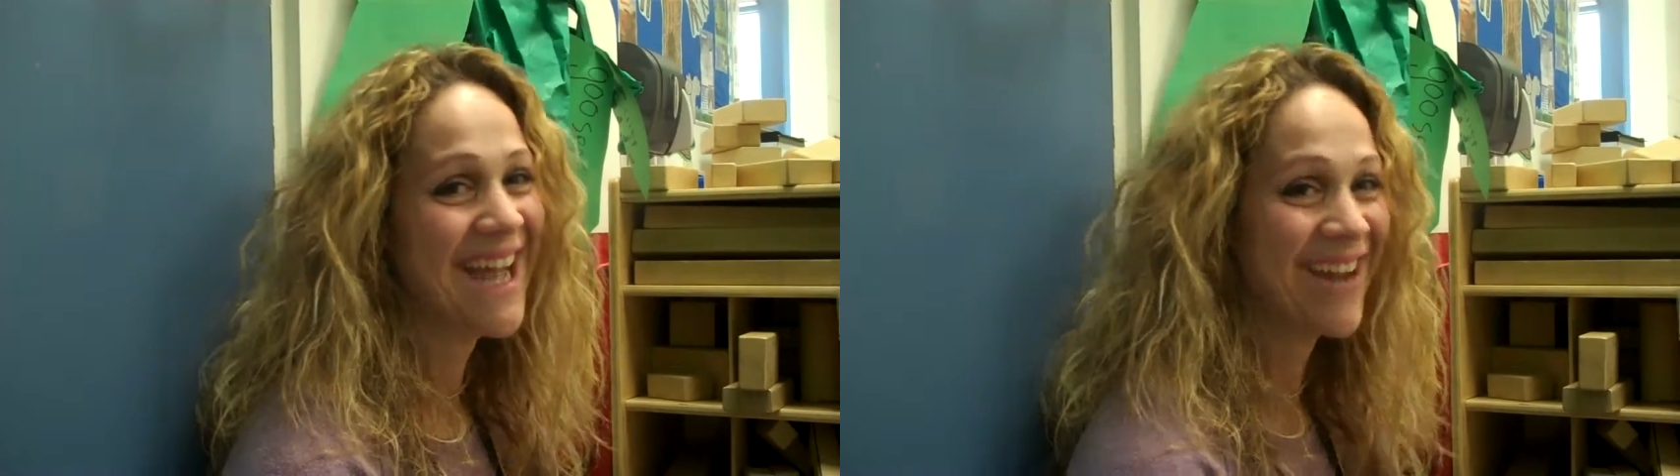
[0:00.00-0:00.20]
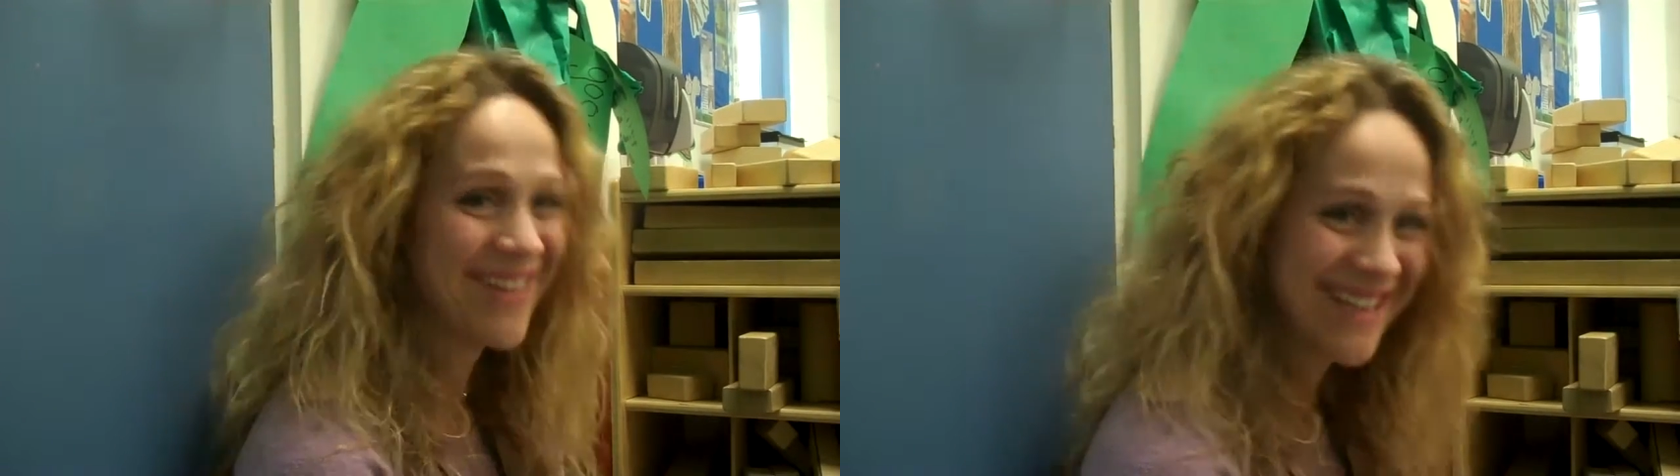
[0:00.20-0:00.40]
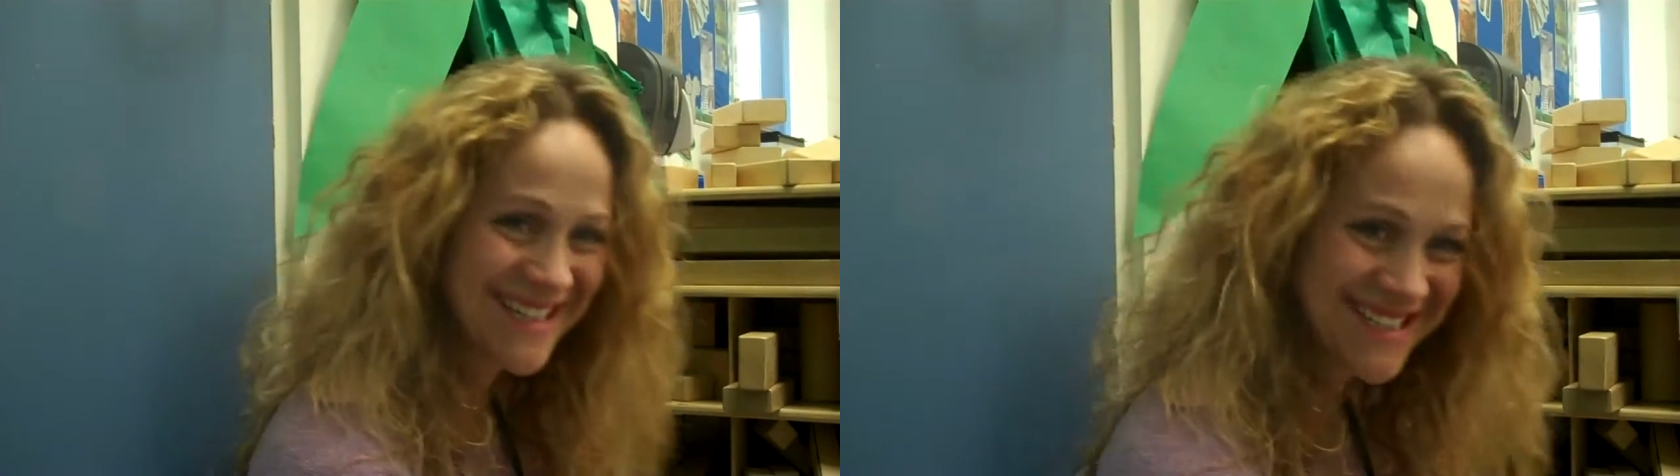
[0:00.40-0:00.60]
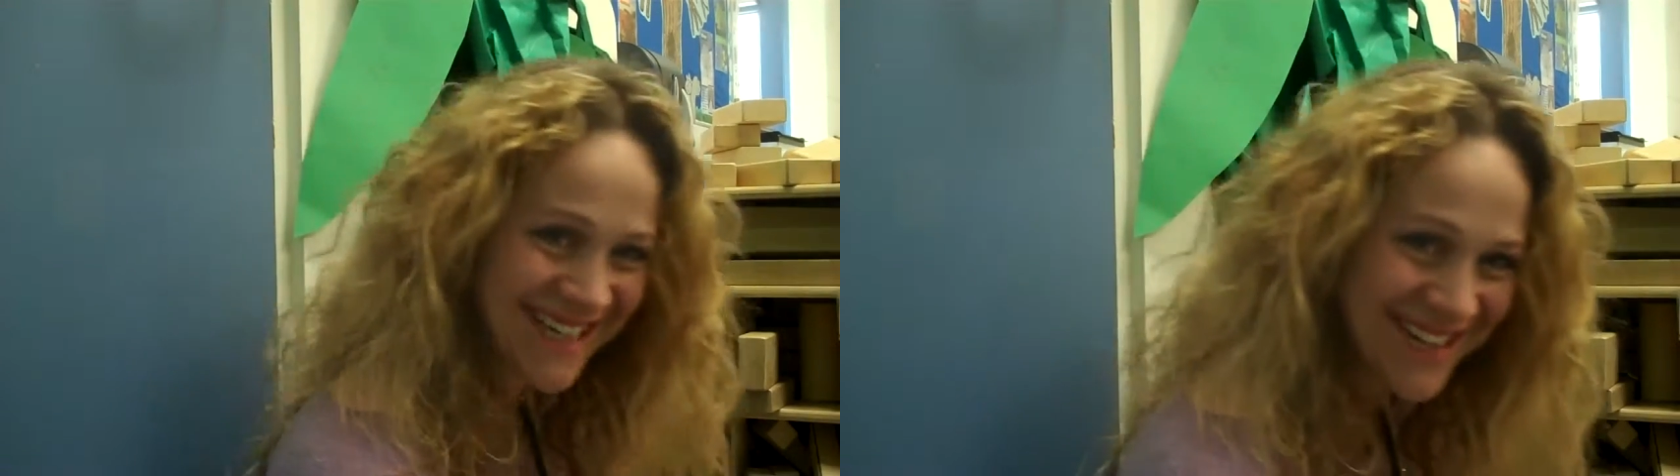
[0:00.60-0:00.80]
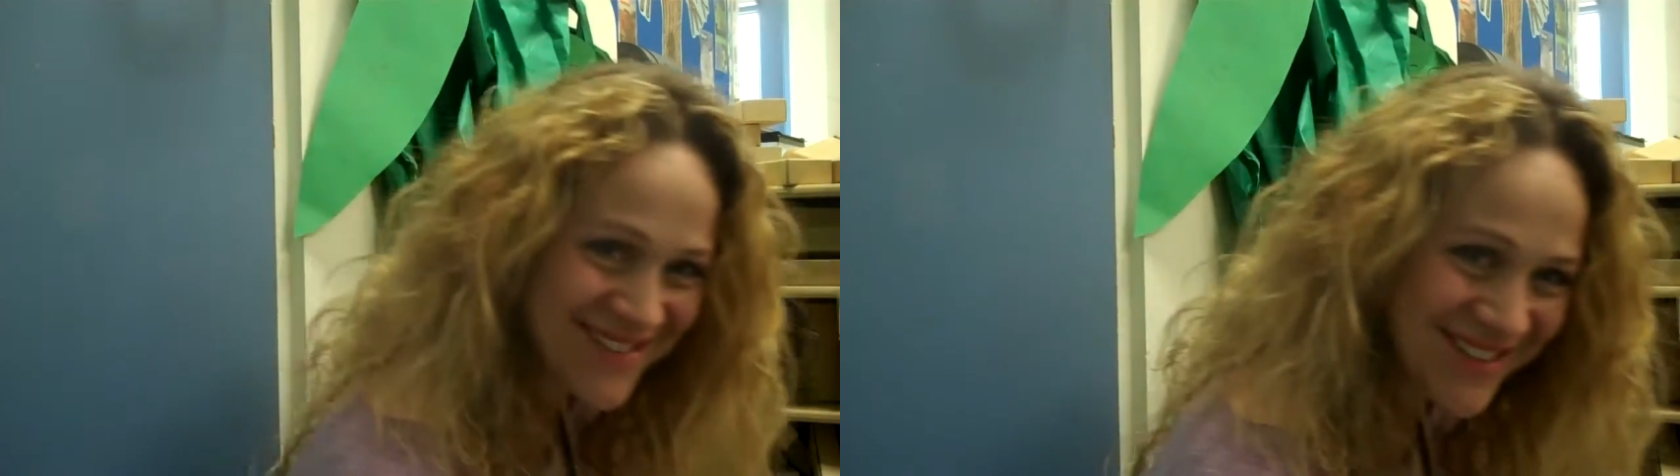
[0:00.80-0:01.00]
How many
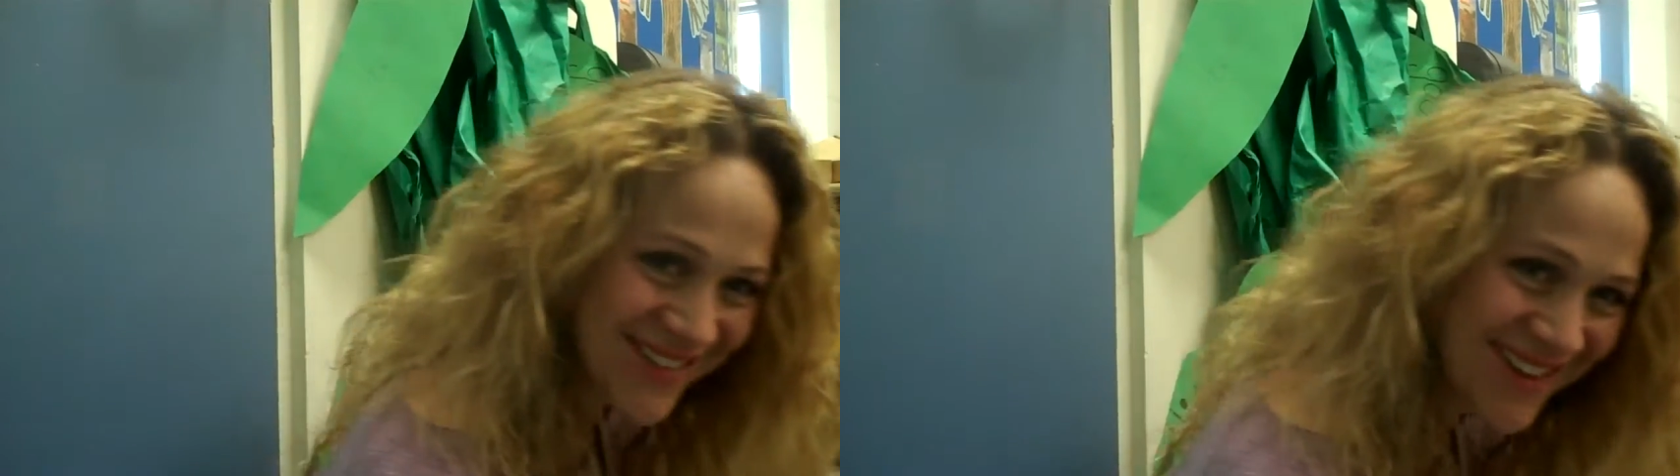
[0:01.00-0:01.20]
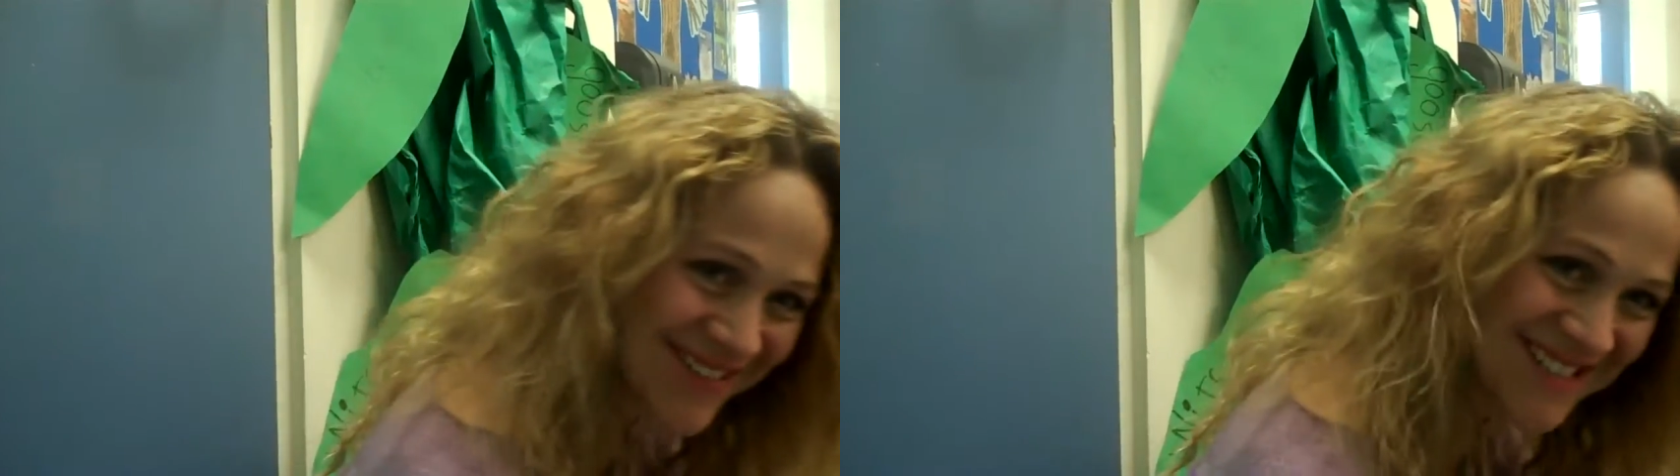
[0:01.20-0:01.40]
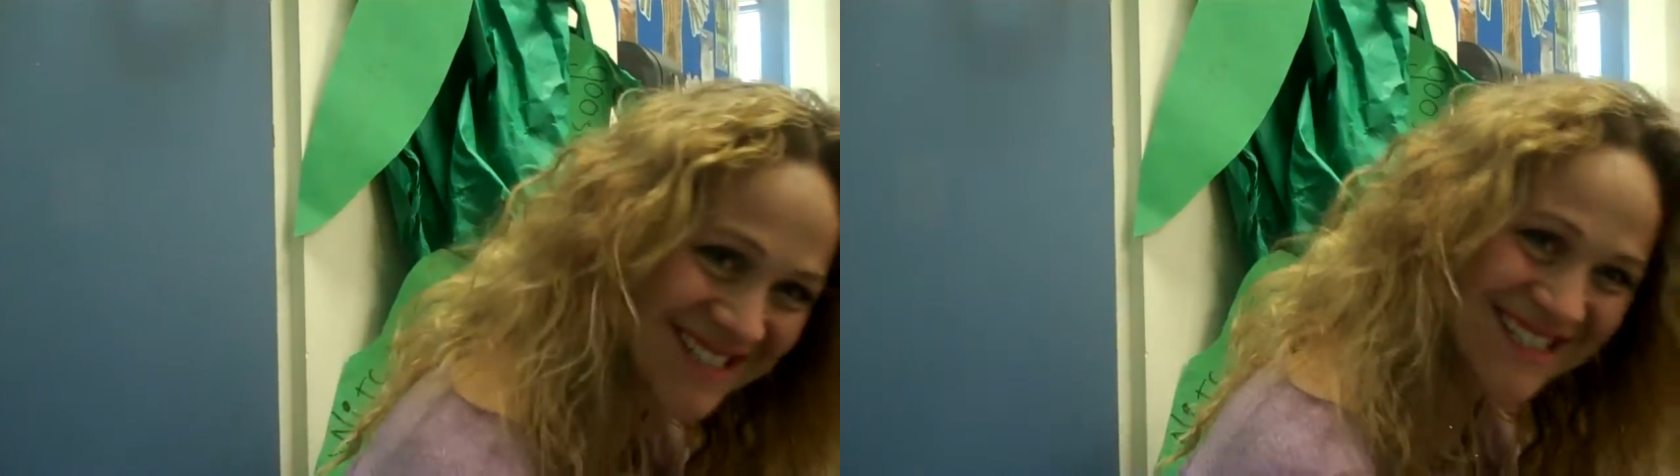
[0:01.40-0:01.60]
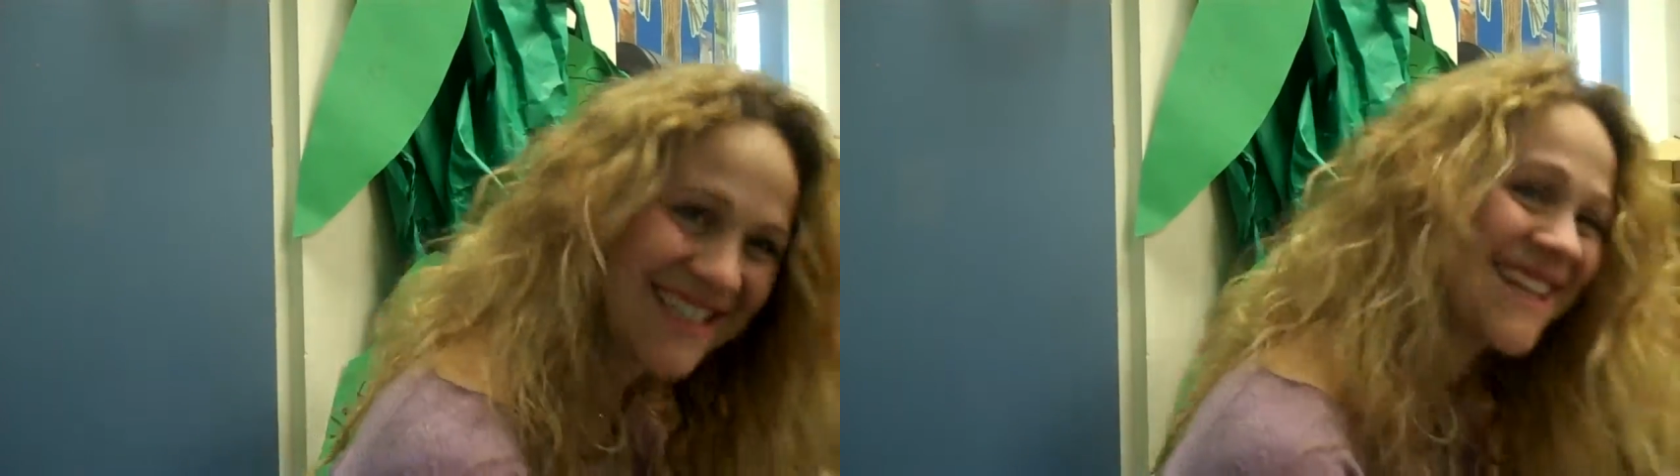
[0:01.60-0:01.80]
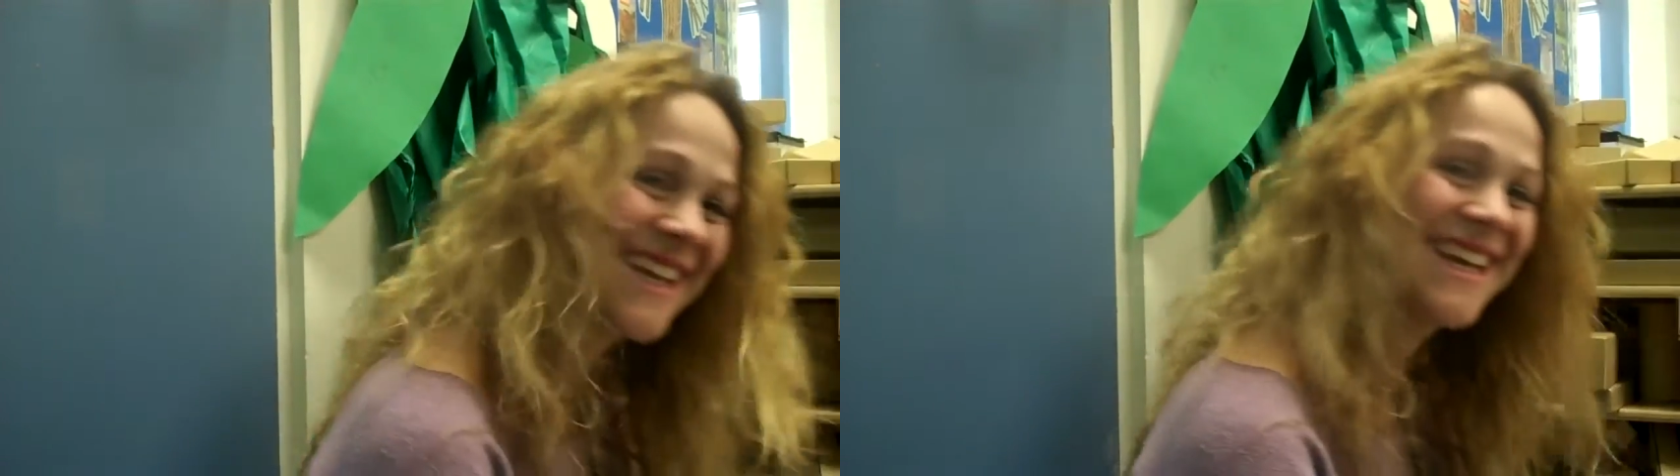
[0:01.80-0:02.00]
times have I been
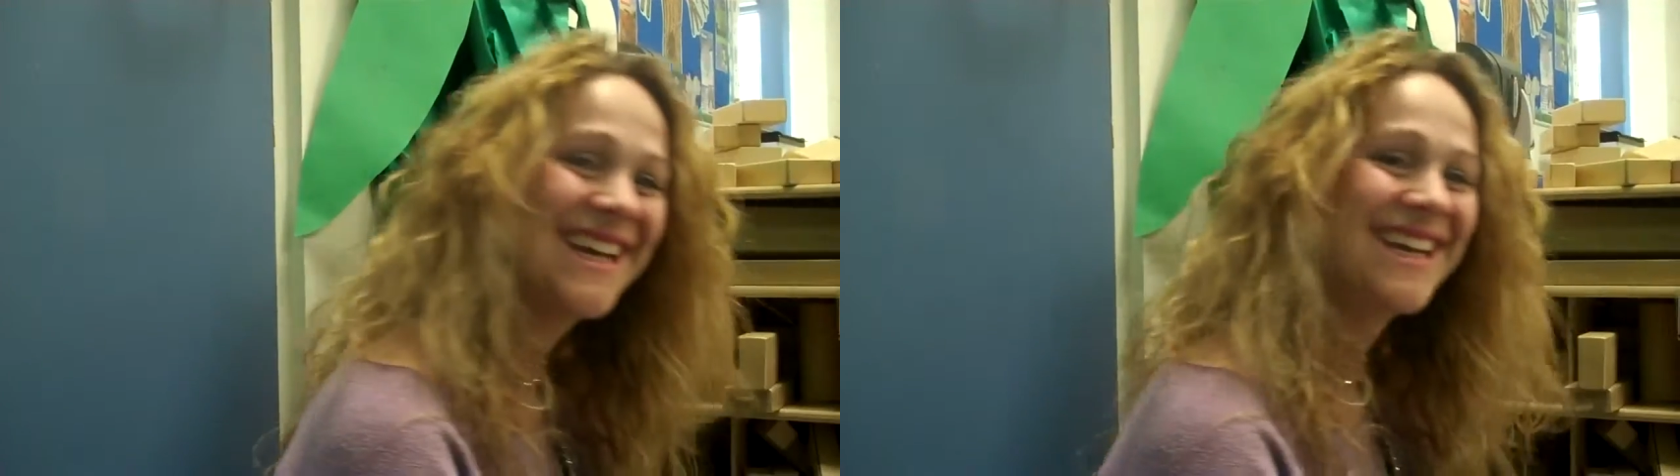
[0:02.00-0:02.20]
silly?